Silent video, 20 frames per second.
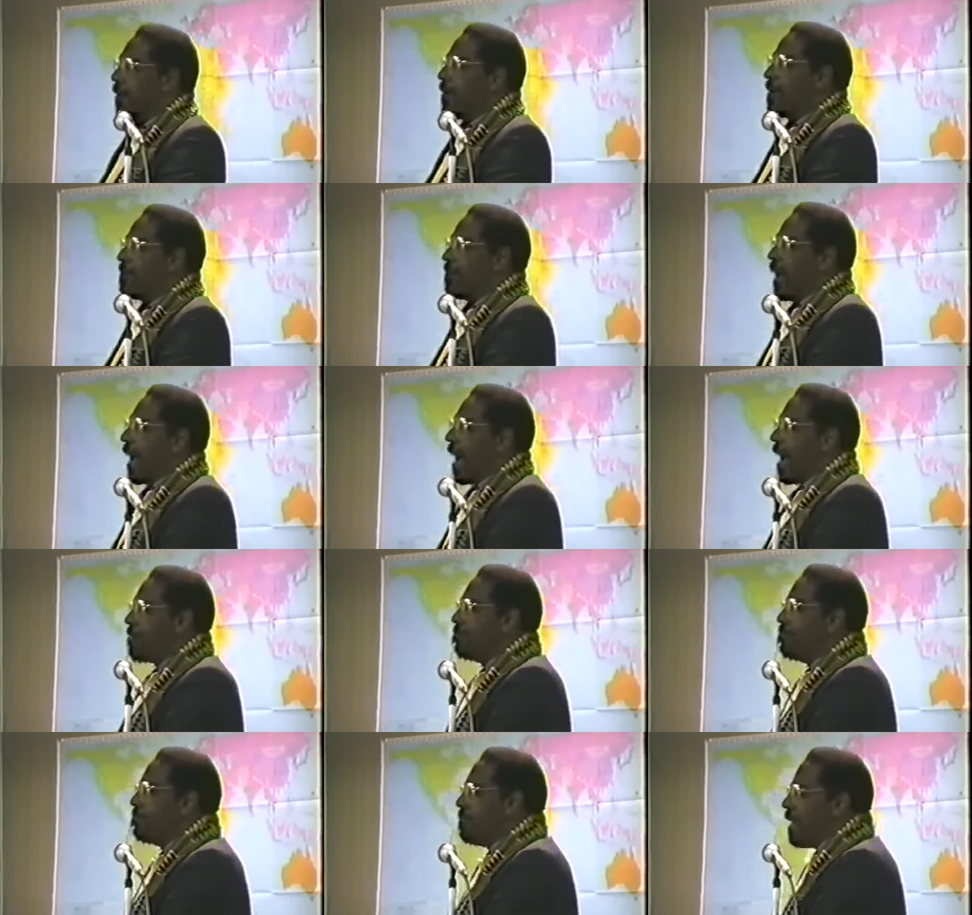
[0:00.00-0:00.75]
though he may
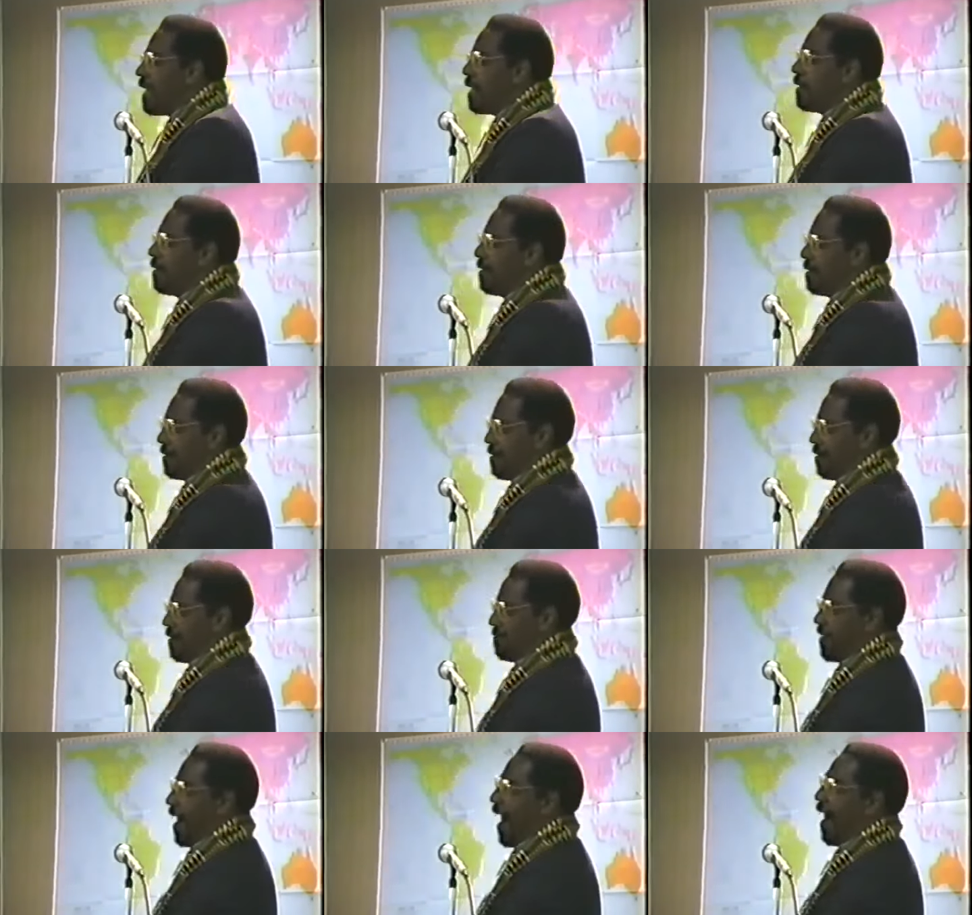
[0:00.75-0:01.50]
have
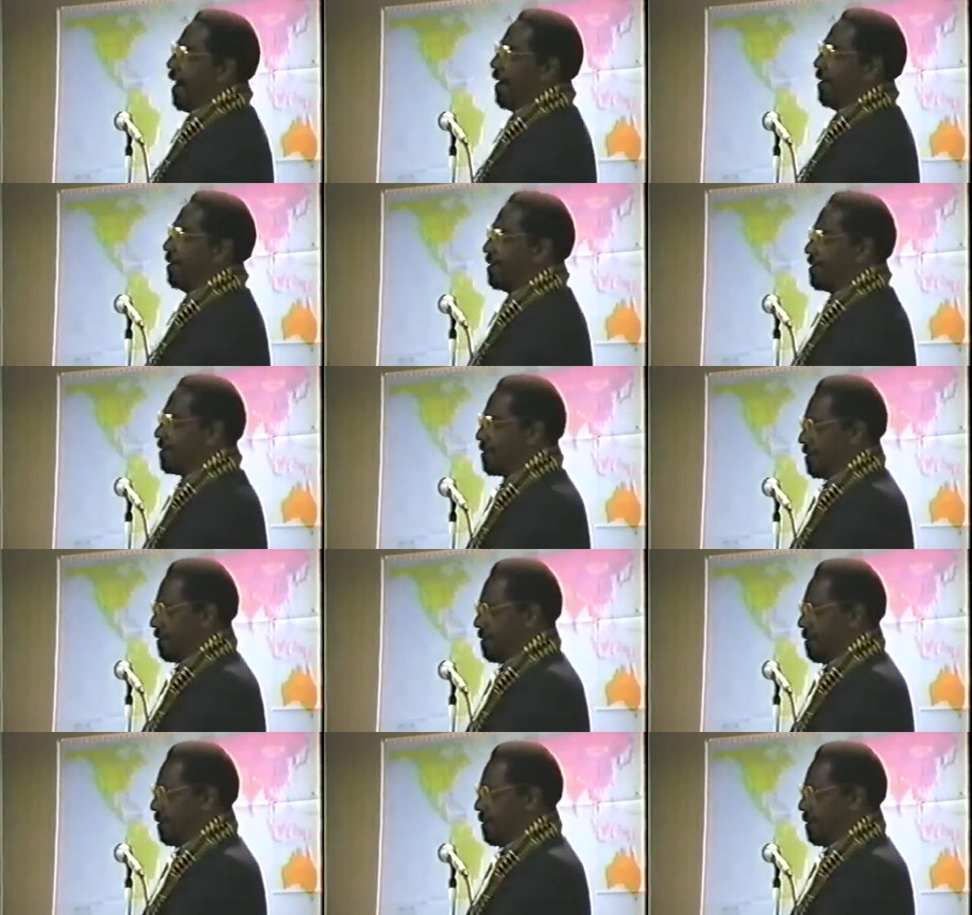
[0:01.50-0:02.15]
millions of dollars,